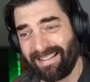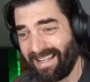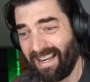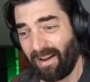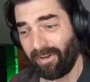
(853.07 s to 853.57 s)
I
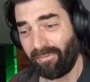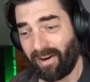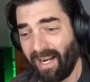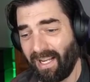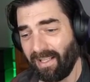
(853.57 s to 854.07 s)
send it every
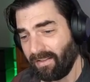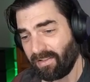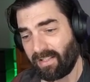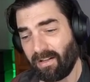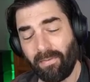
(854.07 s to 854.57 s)
Friday.
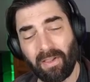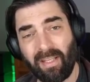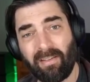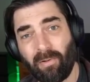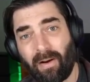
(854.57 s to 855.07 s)
Just get on the
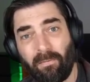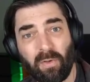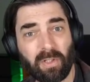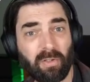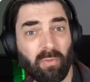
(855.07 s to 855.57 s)
list over at
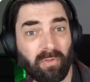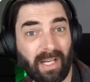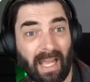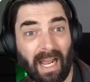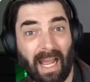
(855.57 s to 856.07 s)

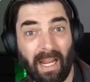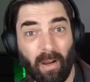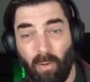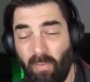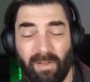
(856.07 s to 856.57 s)

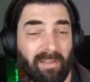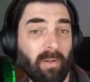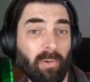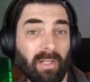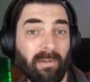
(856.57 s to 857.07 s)
futuretools.io. It's
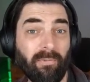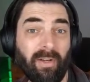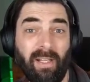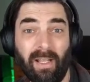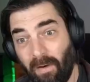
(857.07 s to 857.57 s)
totally free.